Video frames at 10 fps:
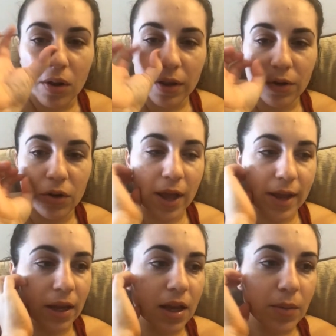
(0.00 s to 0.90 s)
little like
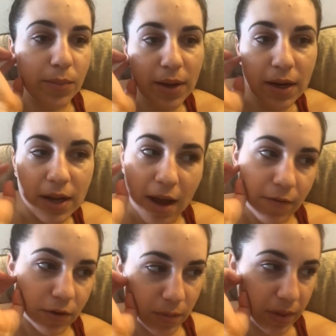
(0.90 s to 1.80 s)
PDF
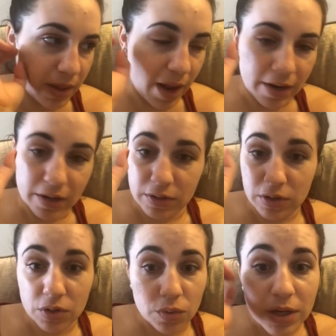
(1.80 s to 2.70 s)
or something that I could
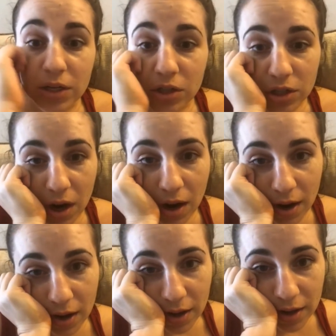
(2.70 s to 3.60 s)
screenshot,
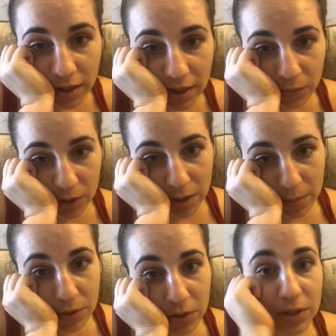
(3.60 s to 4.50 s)
then when
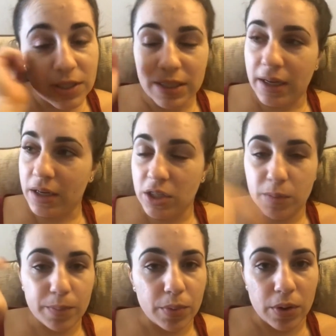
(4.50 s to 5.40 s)
I'm nursing, I can just
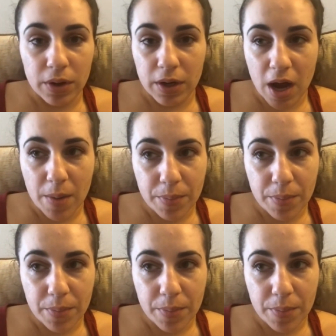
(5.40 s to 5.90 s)
pull it up.